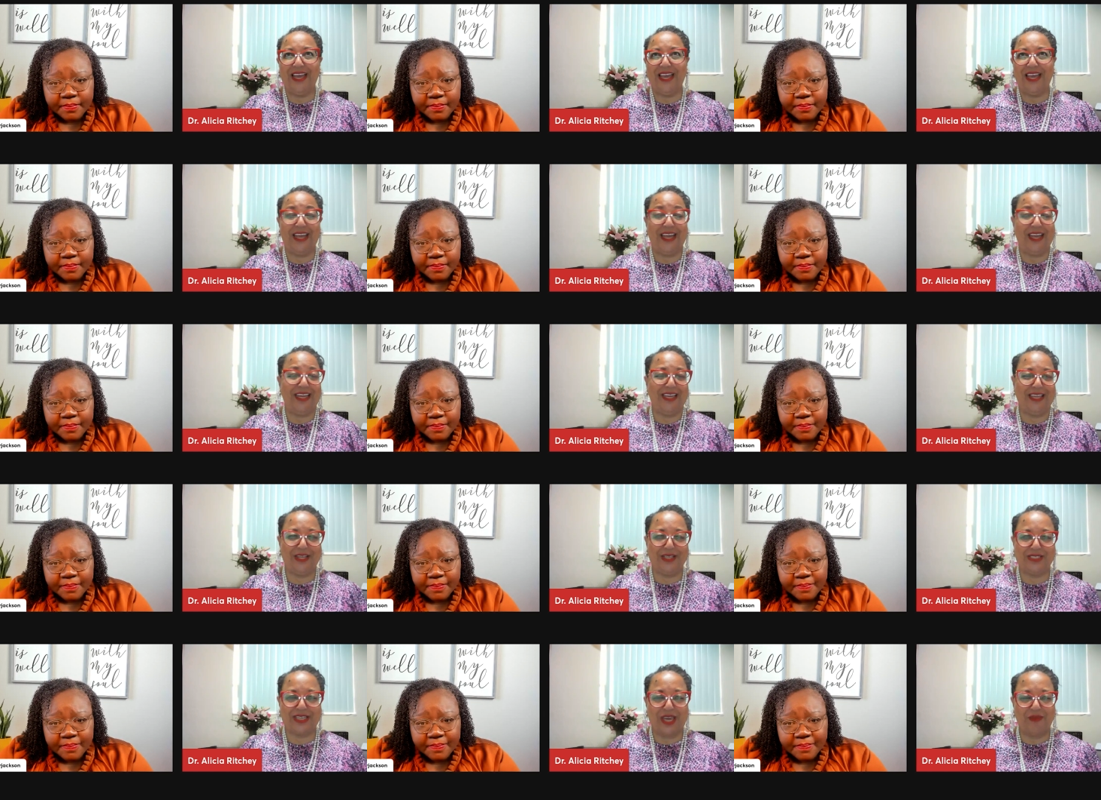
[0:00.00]
Speaker 1: and I, it
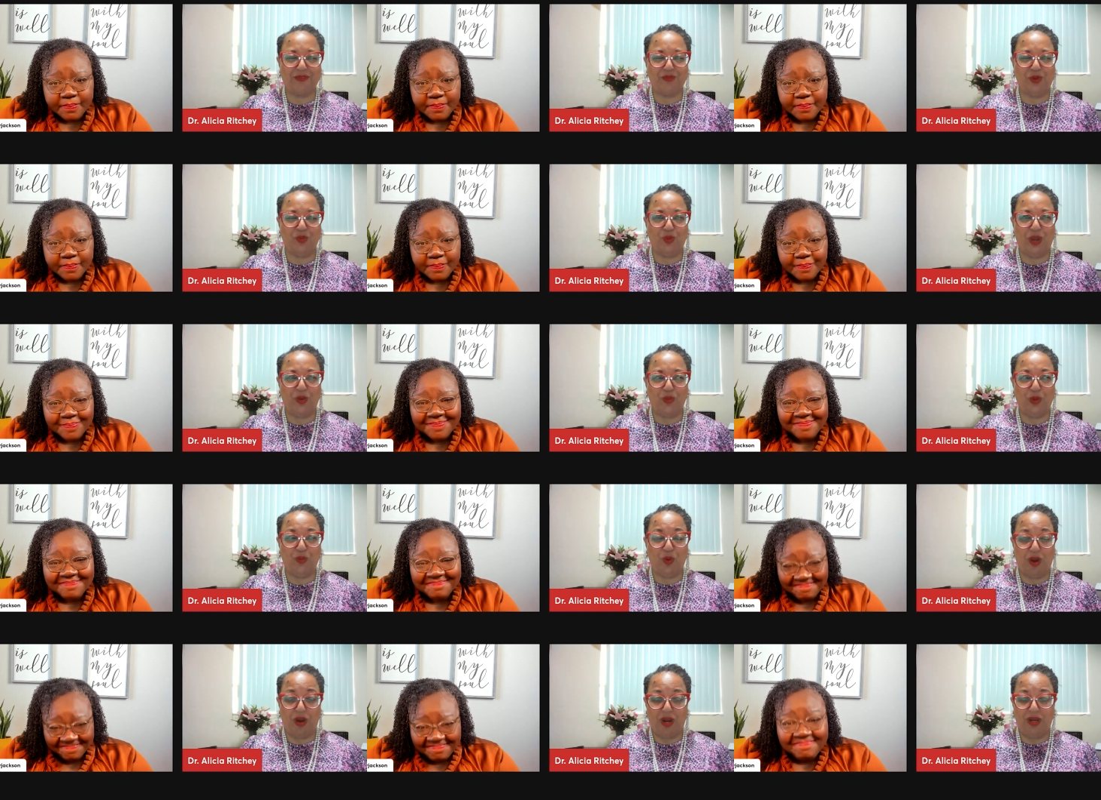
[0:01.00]
escapes me where we
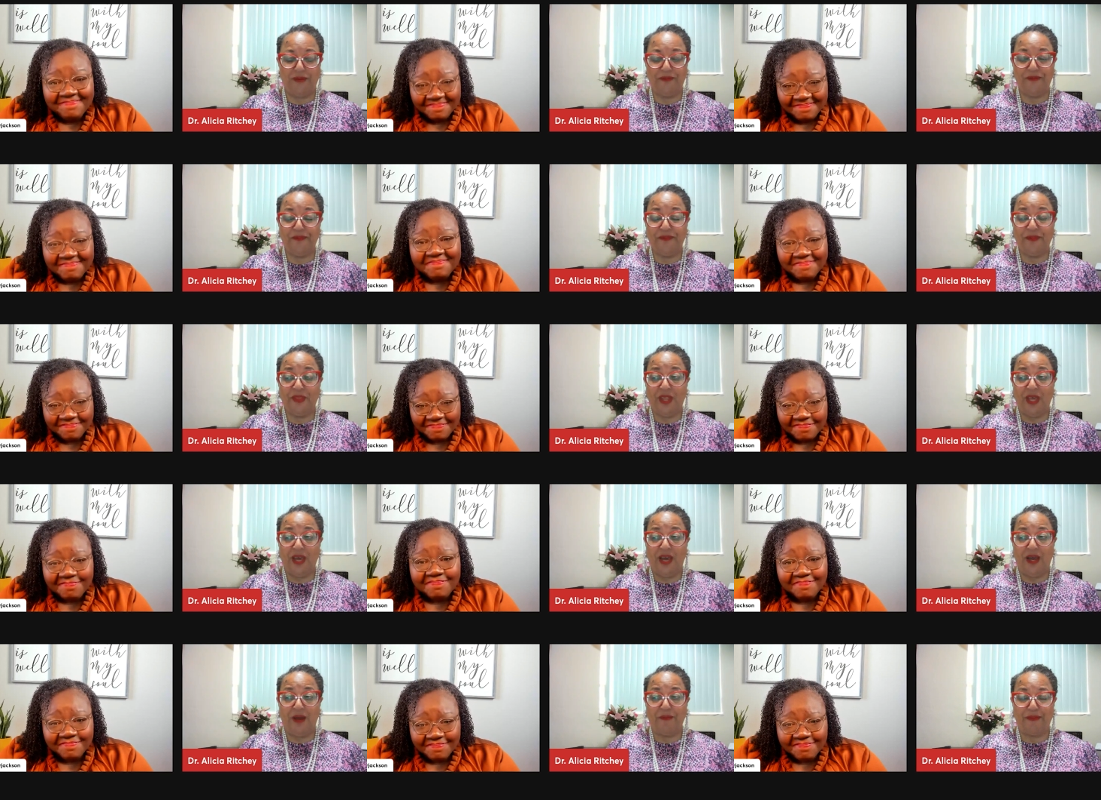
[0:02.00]
were,
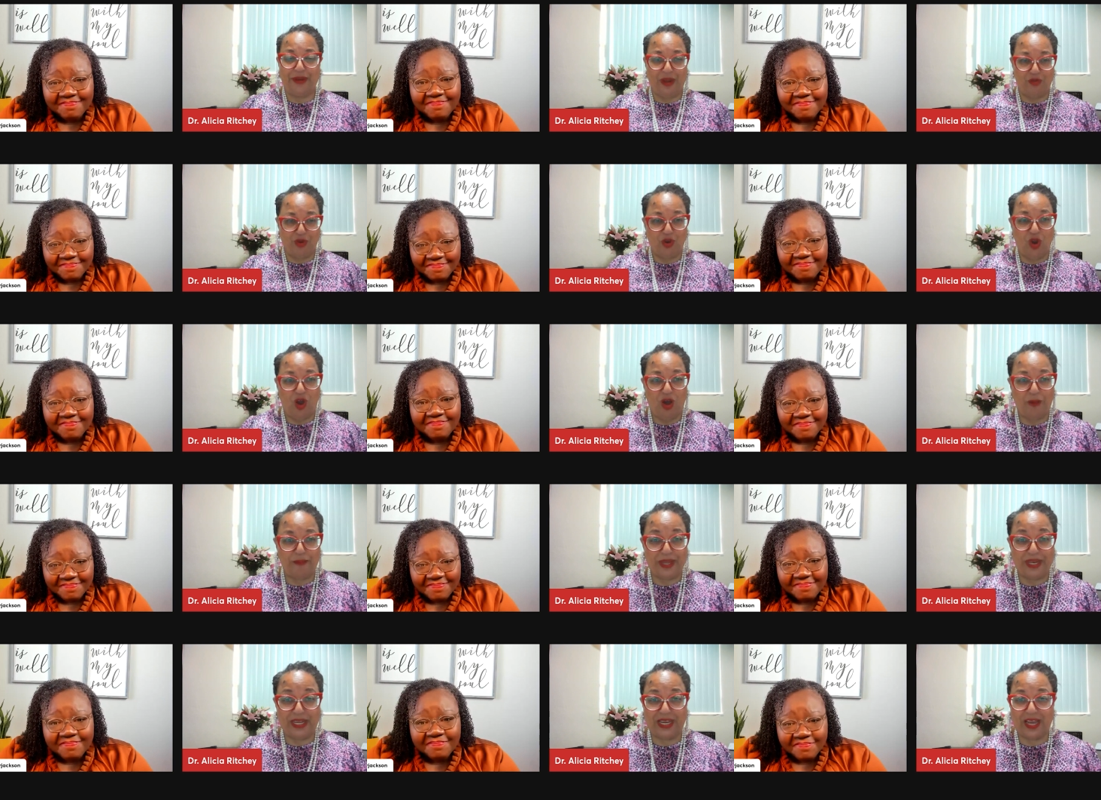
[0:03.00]
um, but I recall
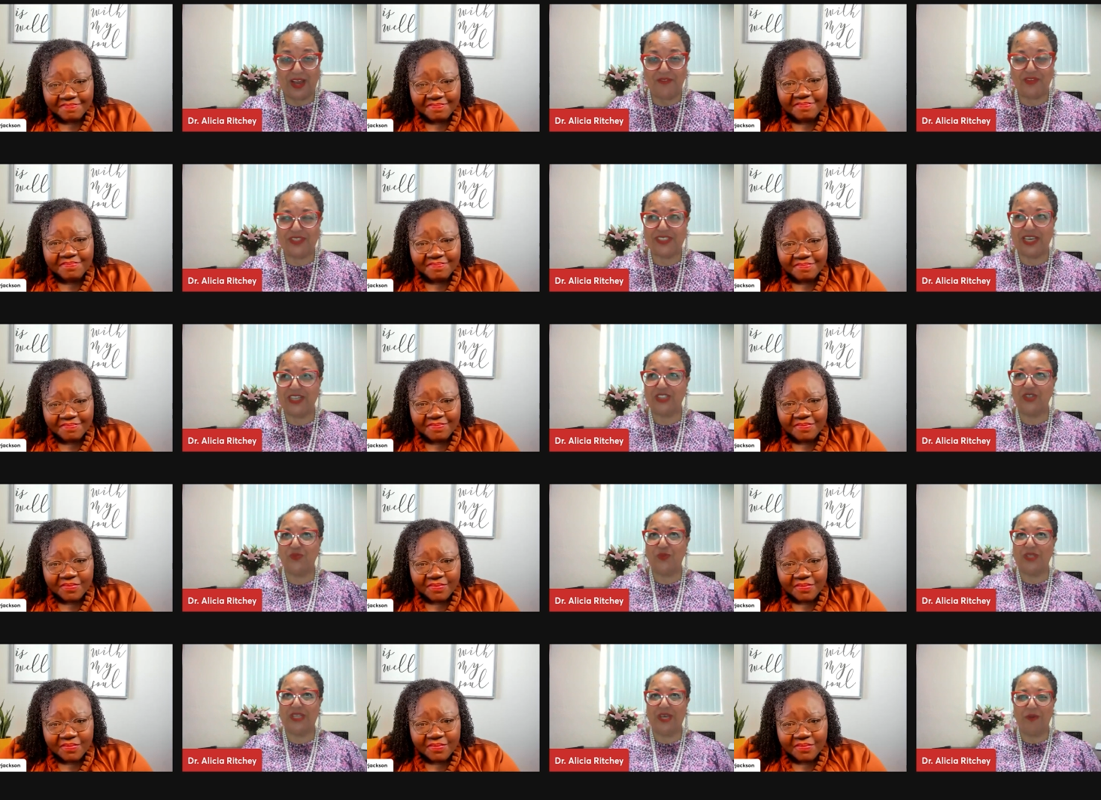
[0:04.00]
being in conversation
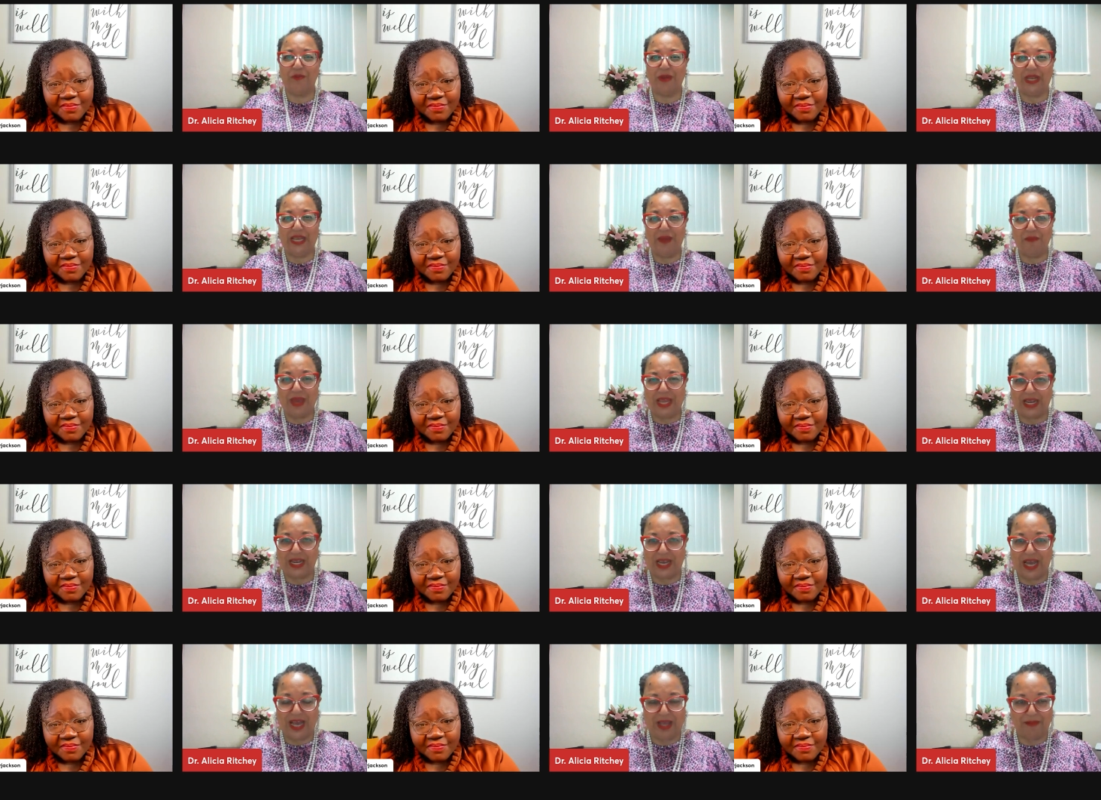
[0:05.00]
with him, and he made a
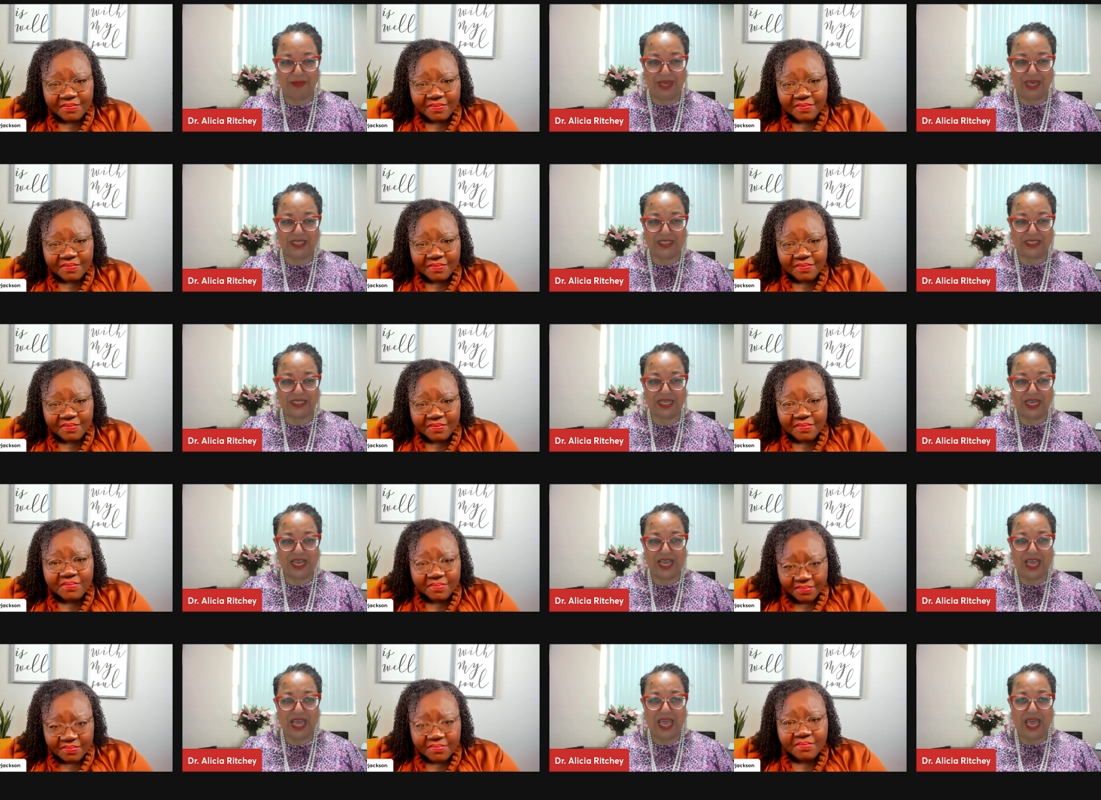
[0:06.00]
comment,
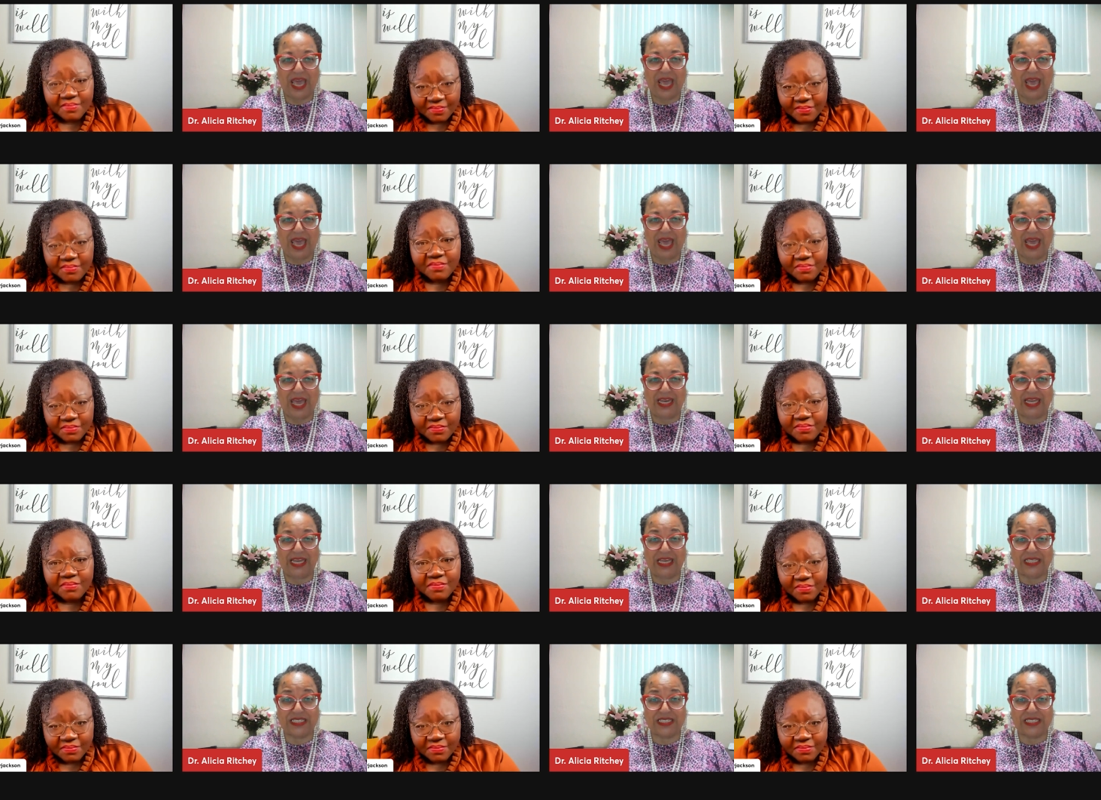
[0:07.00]
and he